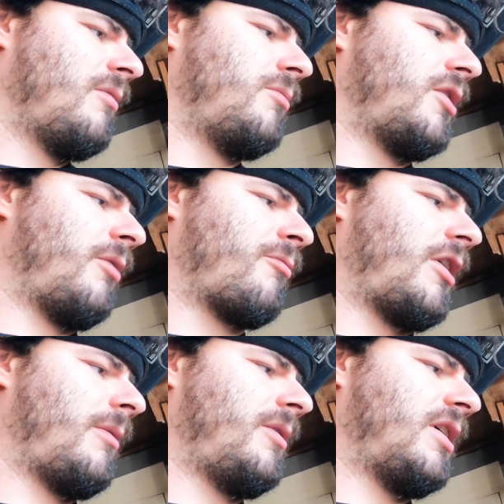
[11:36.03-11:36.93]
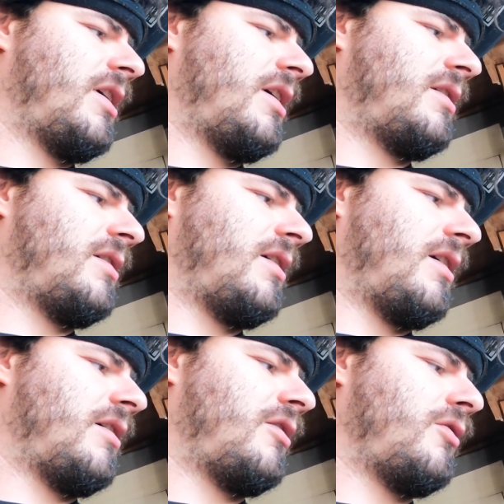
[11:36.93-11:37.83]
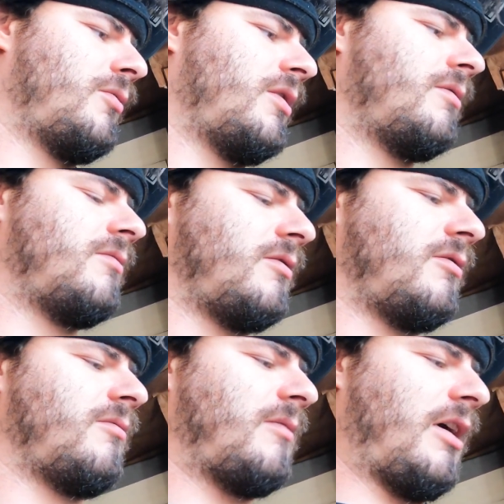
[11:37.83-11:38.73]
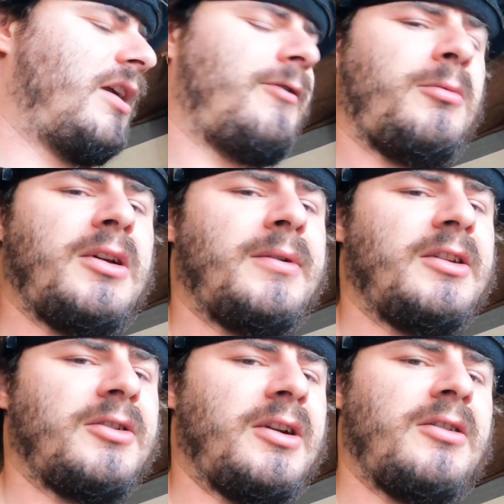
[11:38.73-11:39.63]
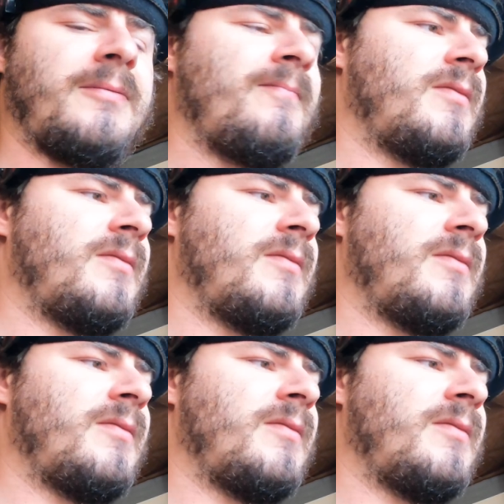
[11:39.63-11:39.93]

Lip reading: But I'll probably get... I don't have a MIG welder here,